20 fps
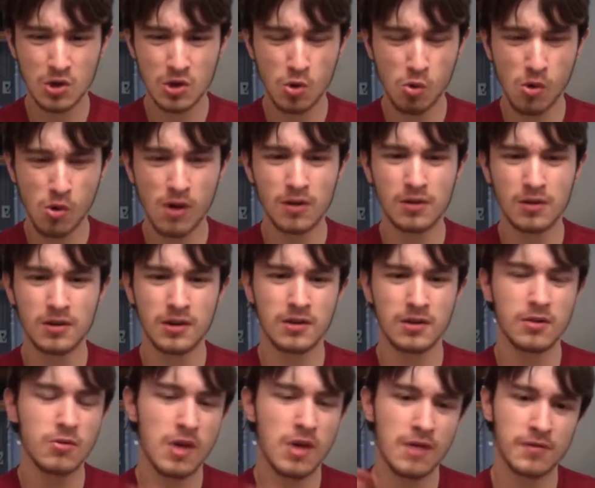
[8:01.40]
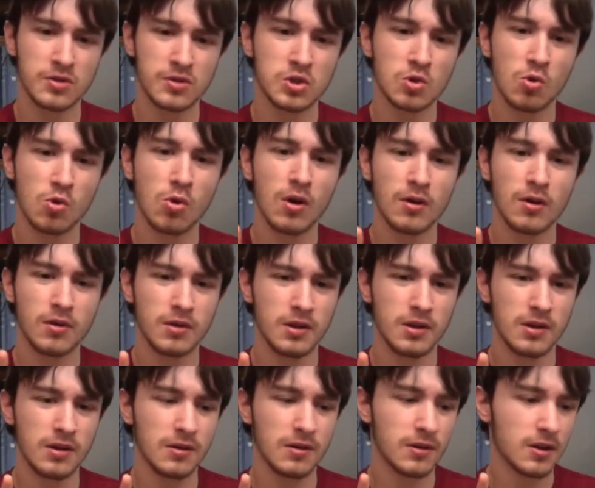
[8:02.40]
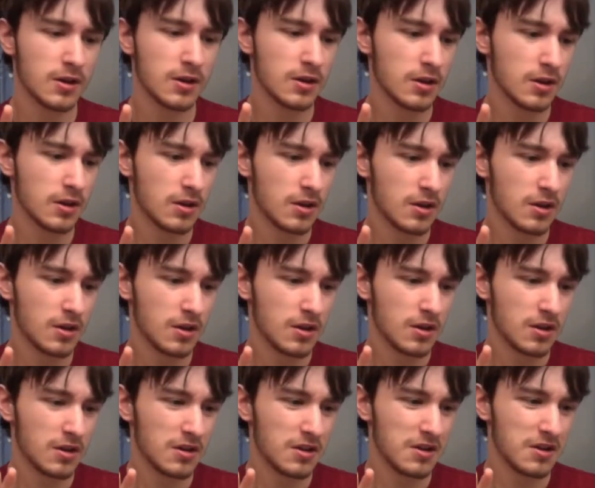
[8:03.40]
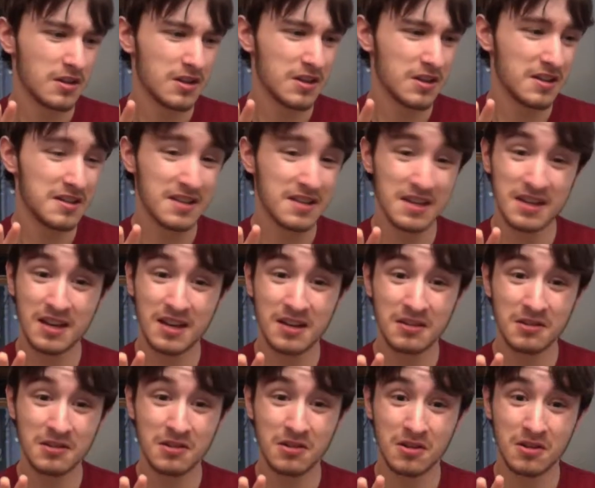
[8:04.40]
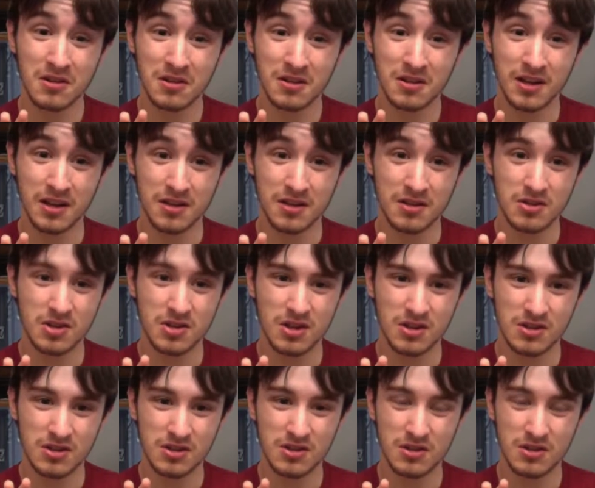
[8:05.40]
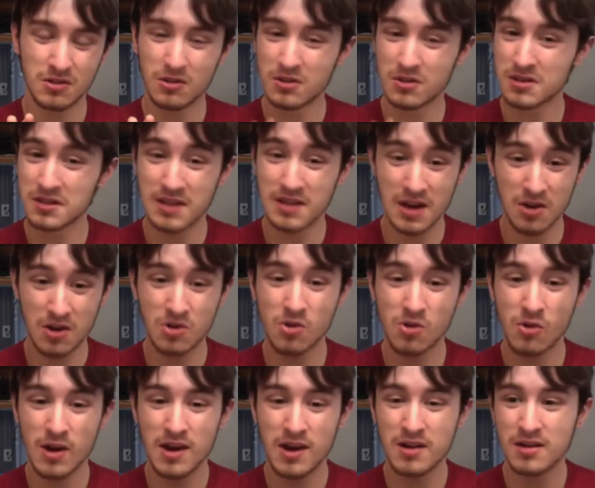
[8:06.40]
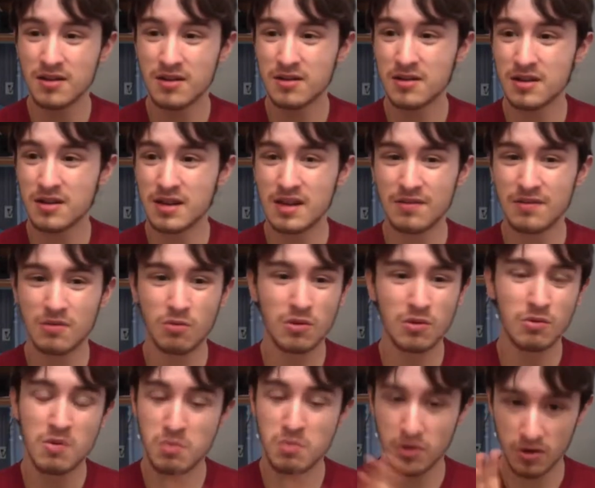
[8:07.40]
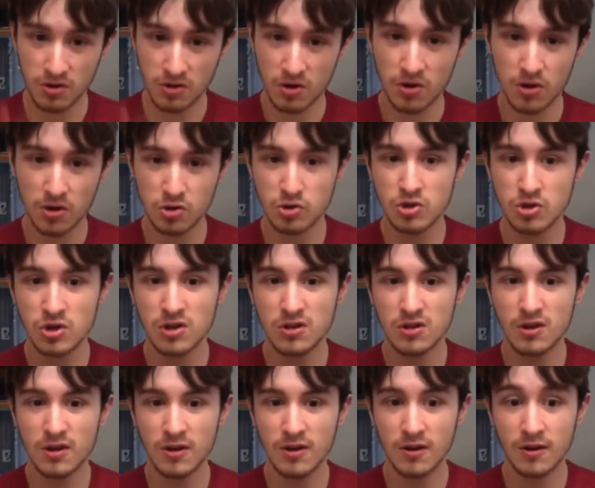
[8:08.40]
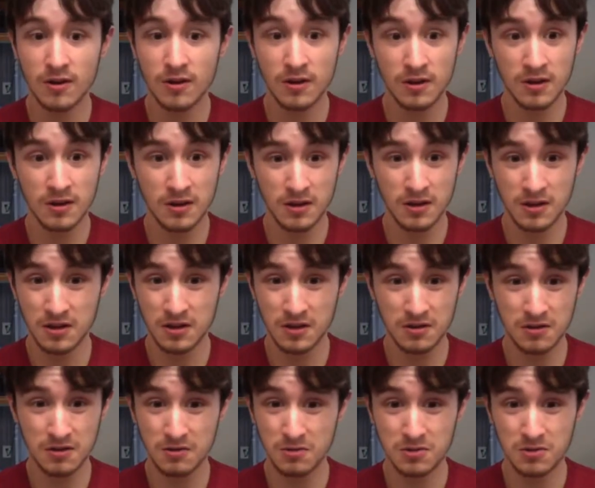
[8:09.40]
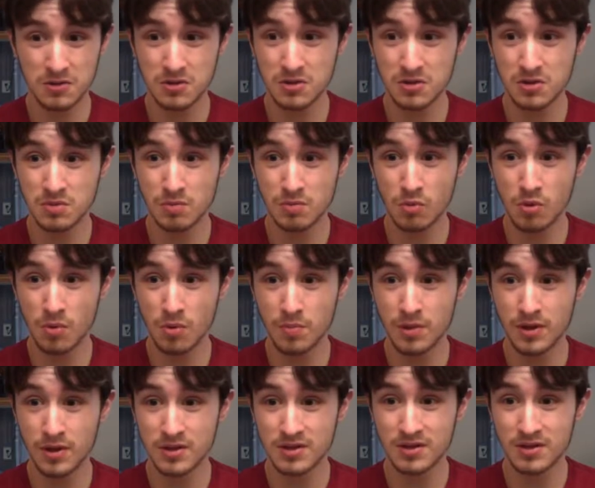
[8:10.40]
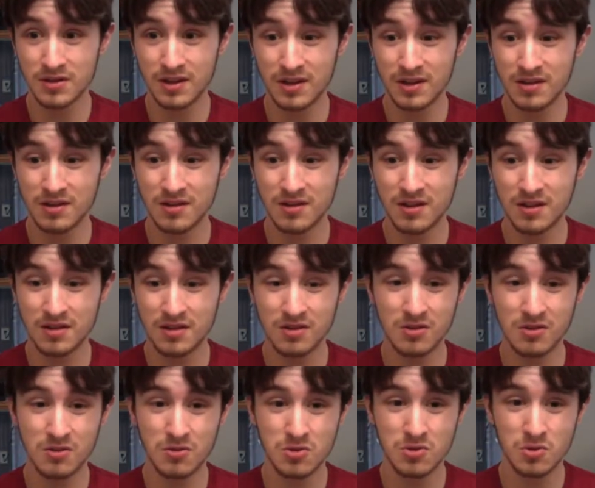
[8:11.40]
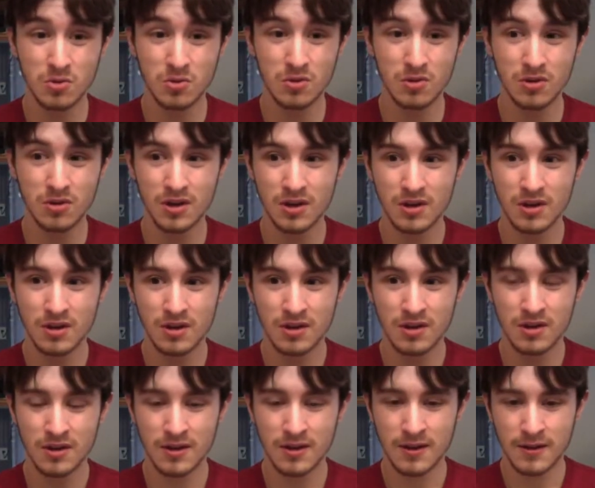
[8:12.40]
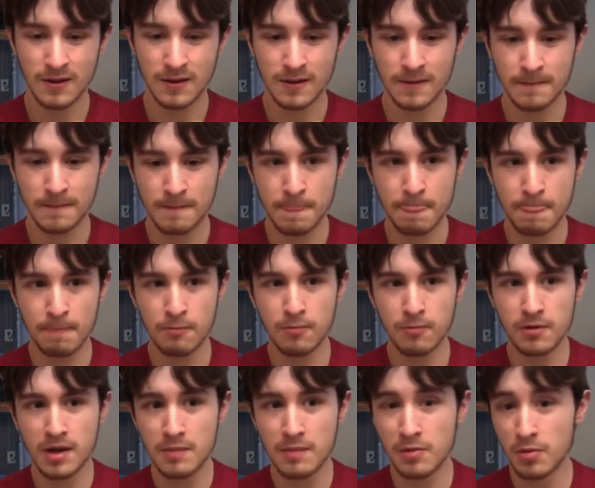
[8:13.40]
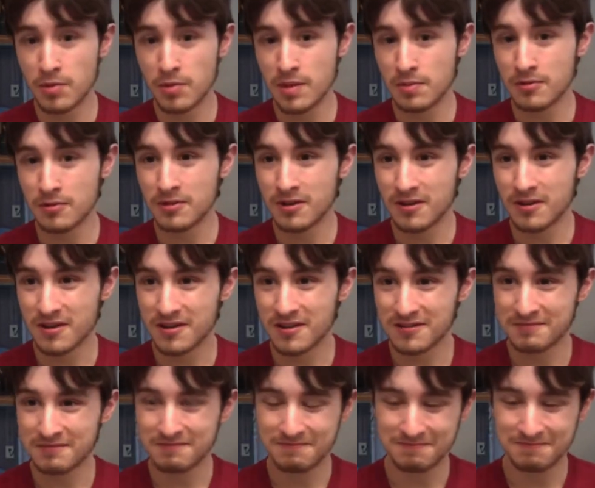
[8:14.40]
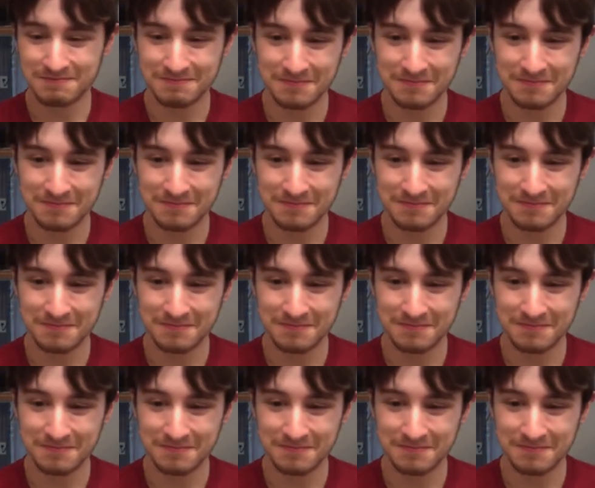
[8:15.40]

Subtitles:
quality, the graphics quality, it did not look like the Genesis. It looked downgraded. Even when we put a cartridge in there, it was just more pixelated than usual. We got more people talking.